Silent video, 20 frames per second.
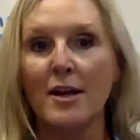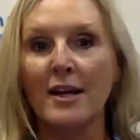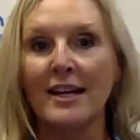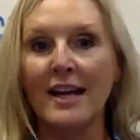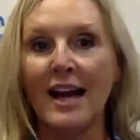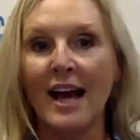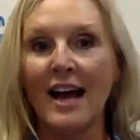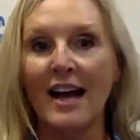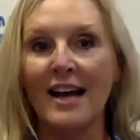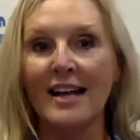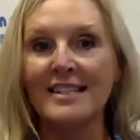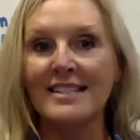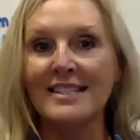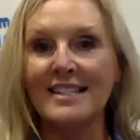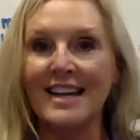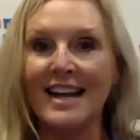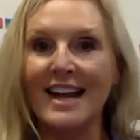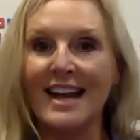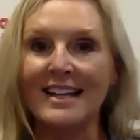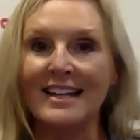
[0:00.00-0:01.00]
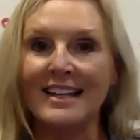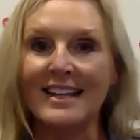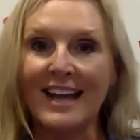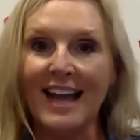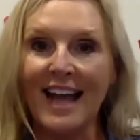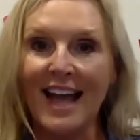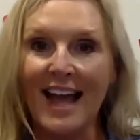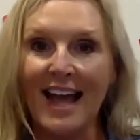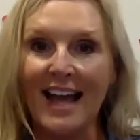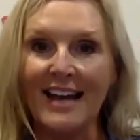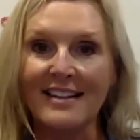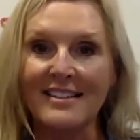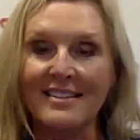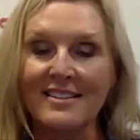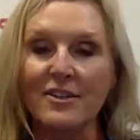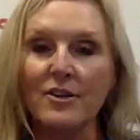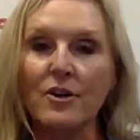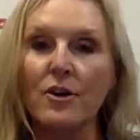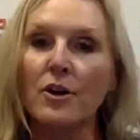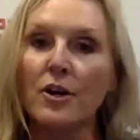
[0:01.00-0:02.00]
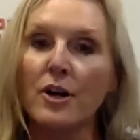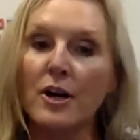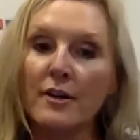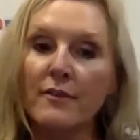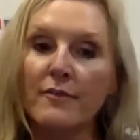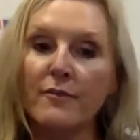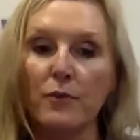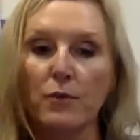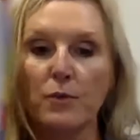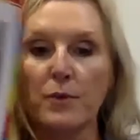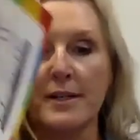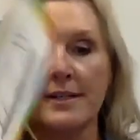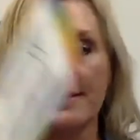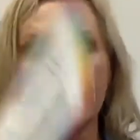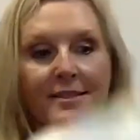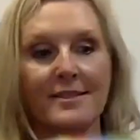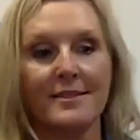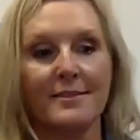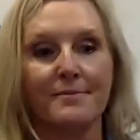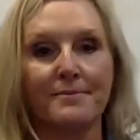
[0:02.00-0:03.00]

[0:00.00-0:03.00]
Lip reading: kite and cat are unvoiced.